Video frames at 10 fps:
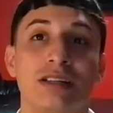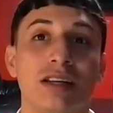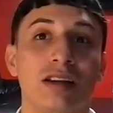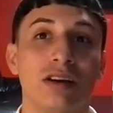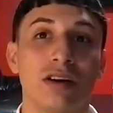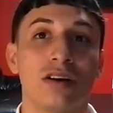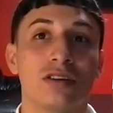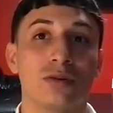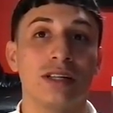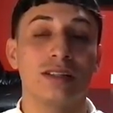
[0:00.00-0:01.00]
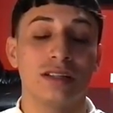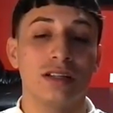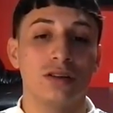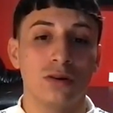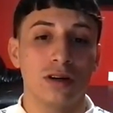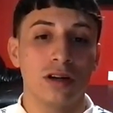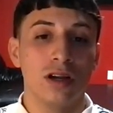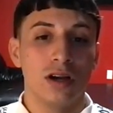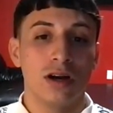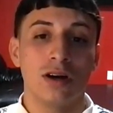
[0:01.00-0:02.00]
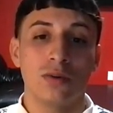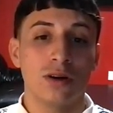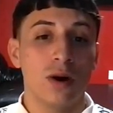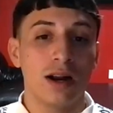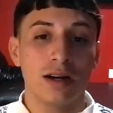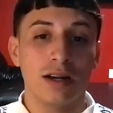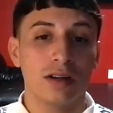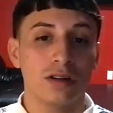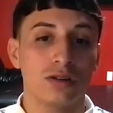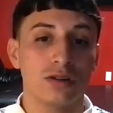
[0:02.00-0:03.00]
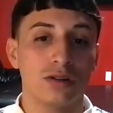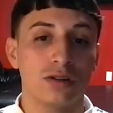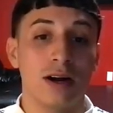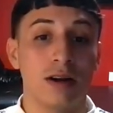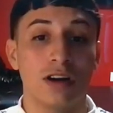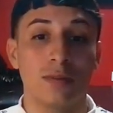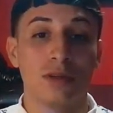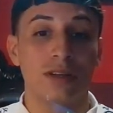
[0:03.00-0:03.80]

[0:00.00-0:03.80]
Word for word: just did a 20 city tour uh, with Quality Control and a couple